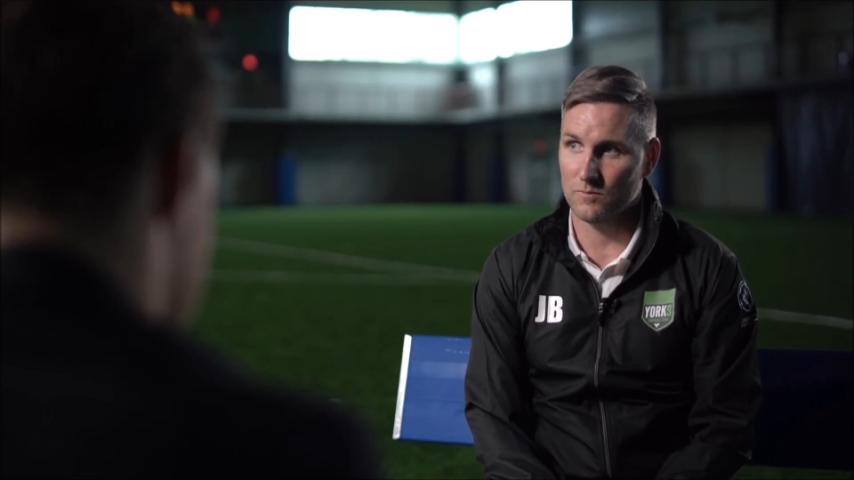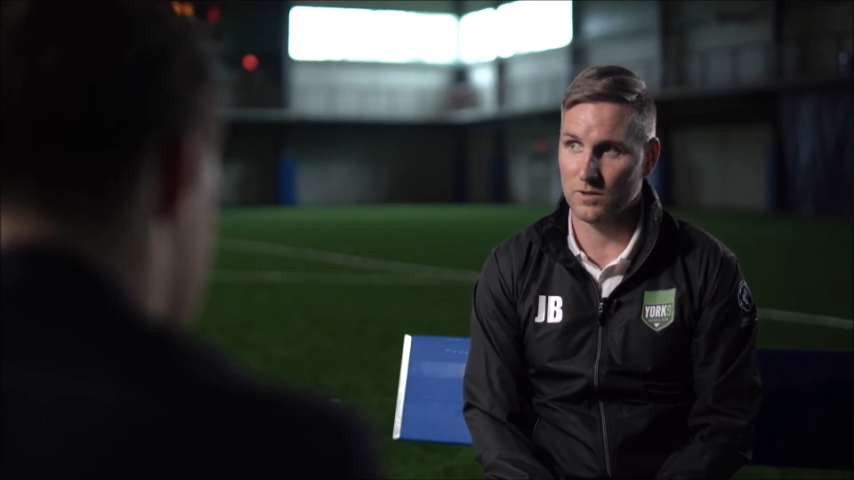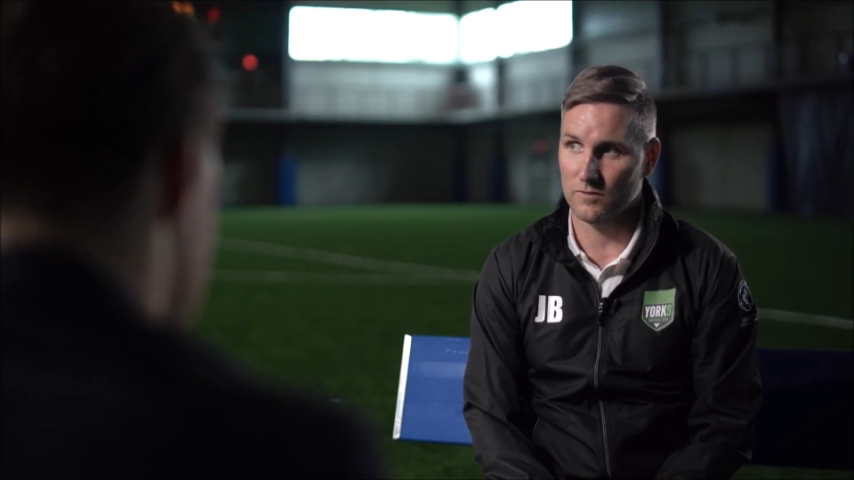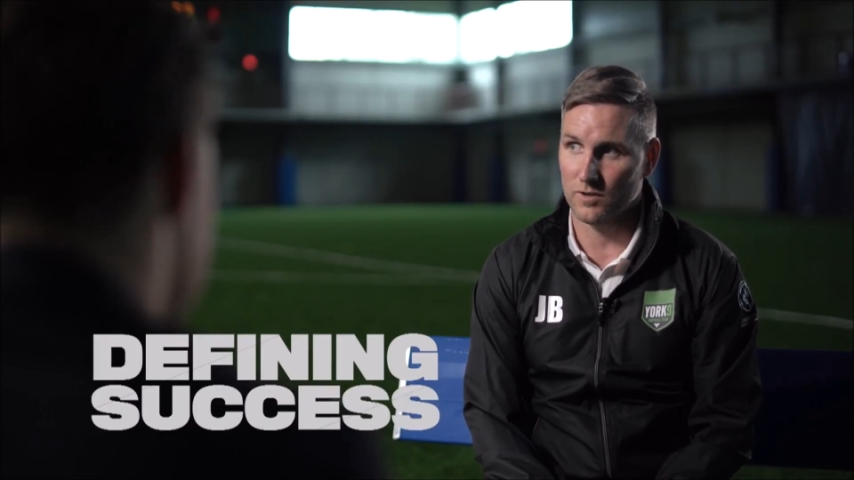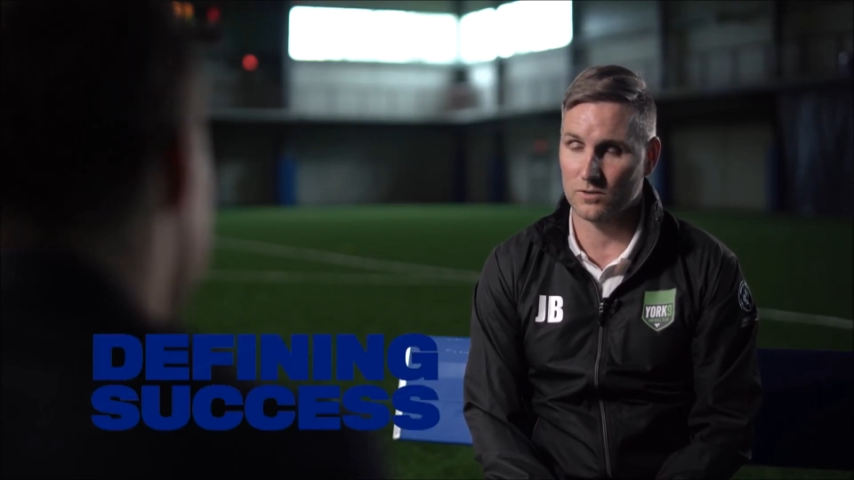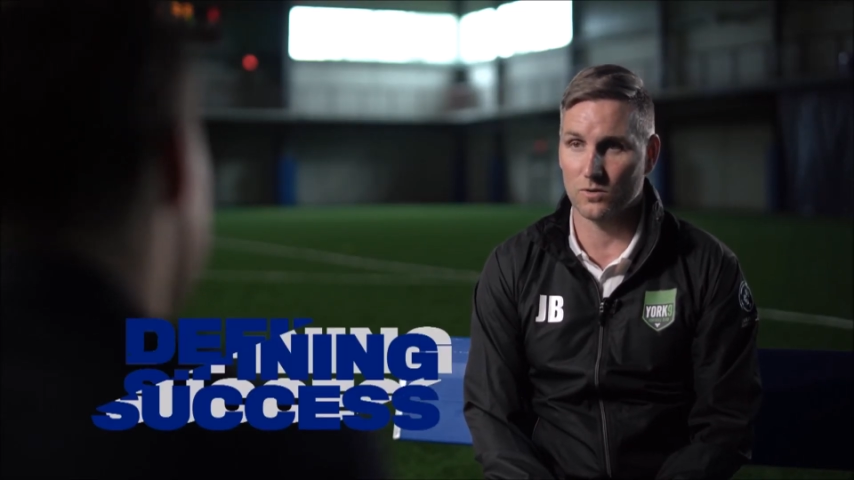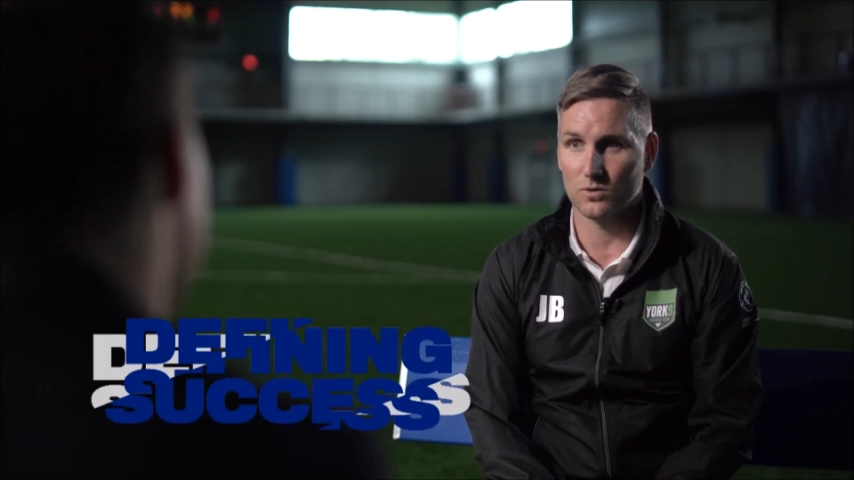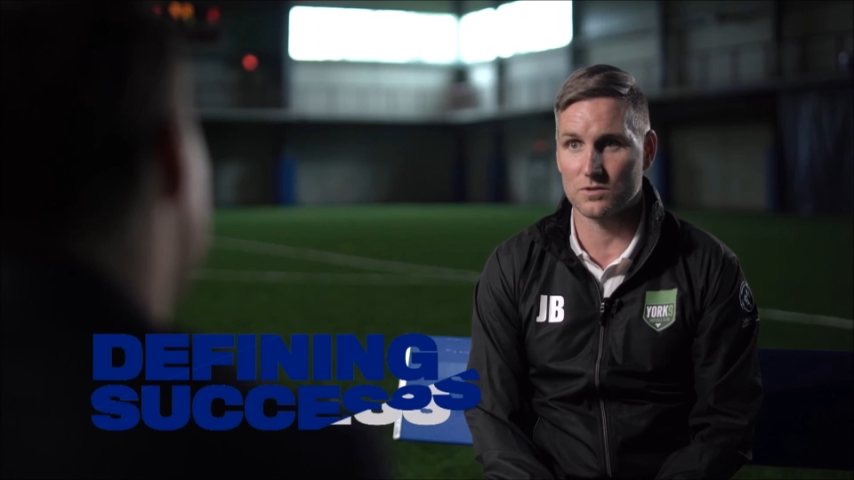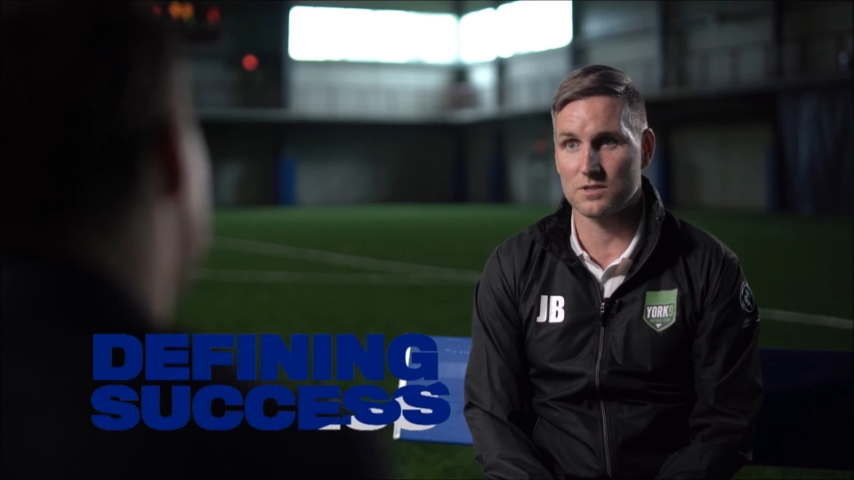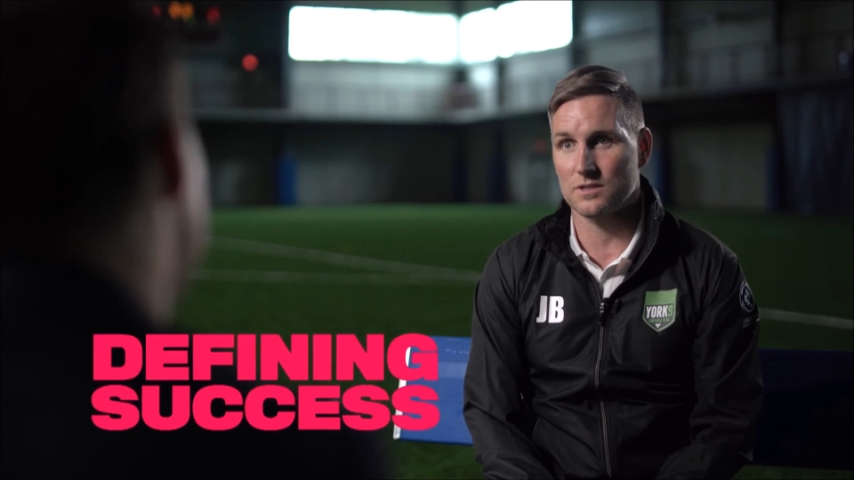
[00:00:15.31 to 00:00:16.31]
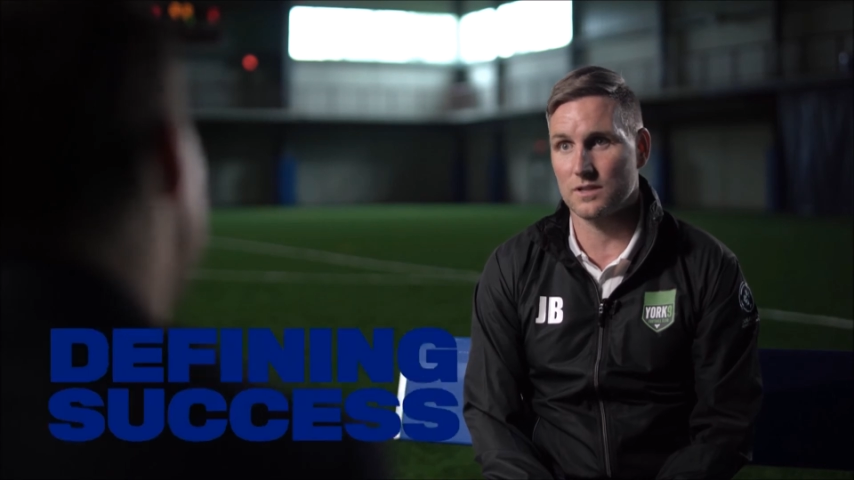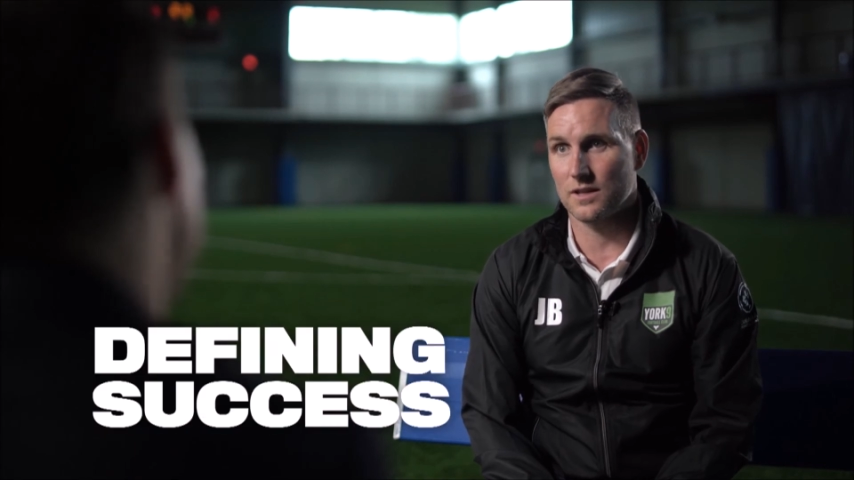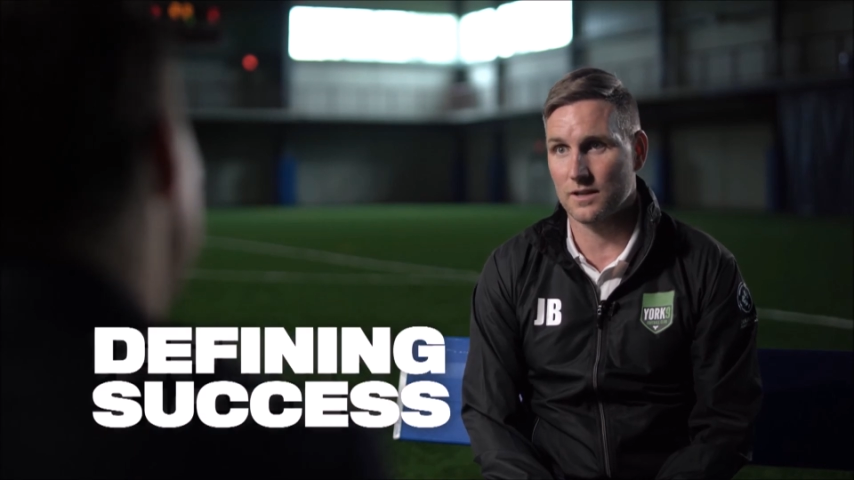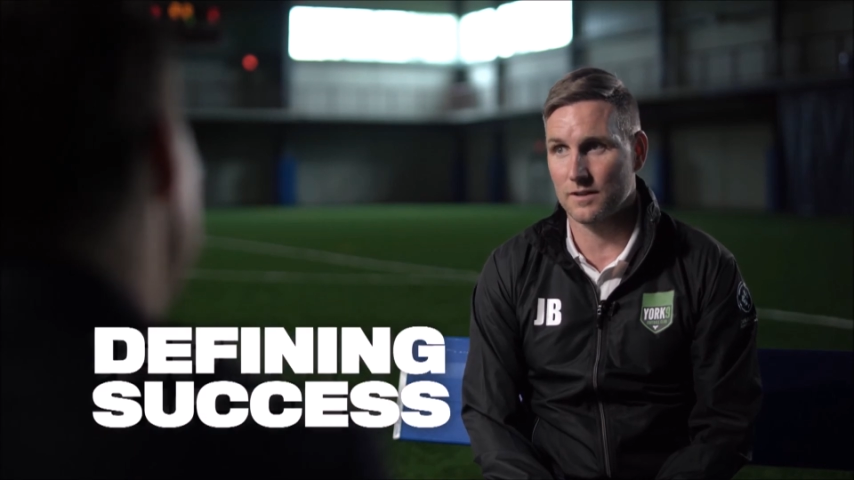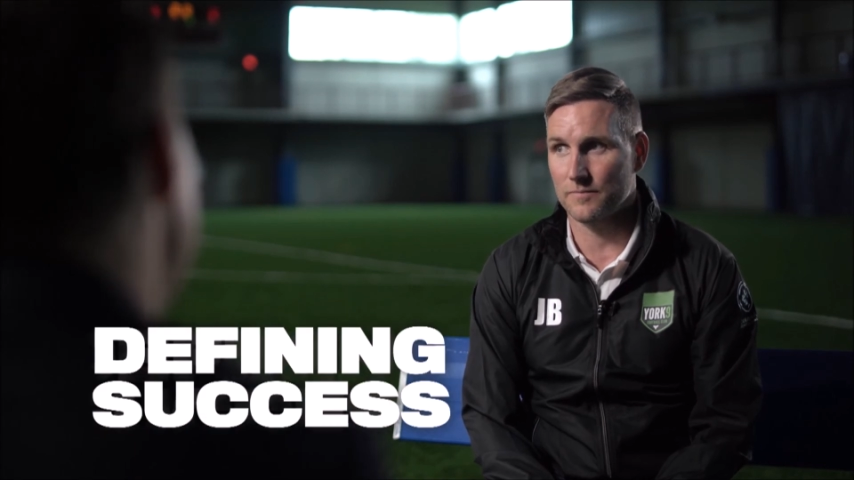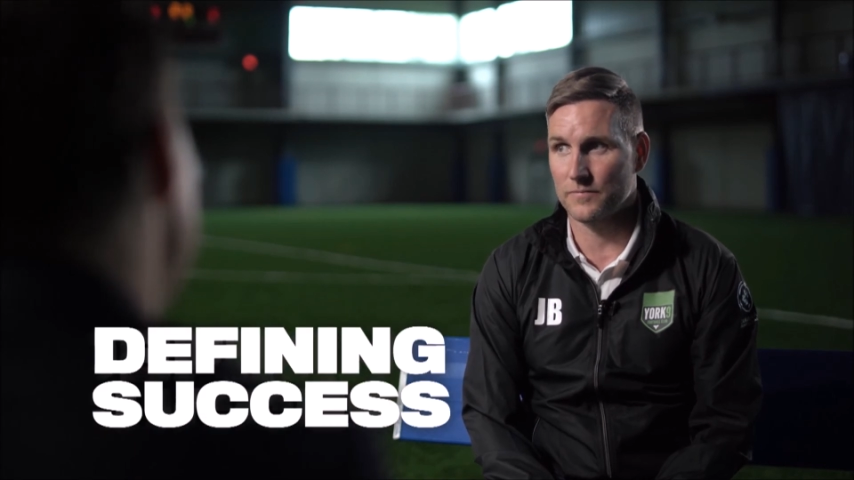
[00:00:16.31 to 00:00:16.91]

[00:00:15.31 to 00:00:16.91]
one of our goals, um,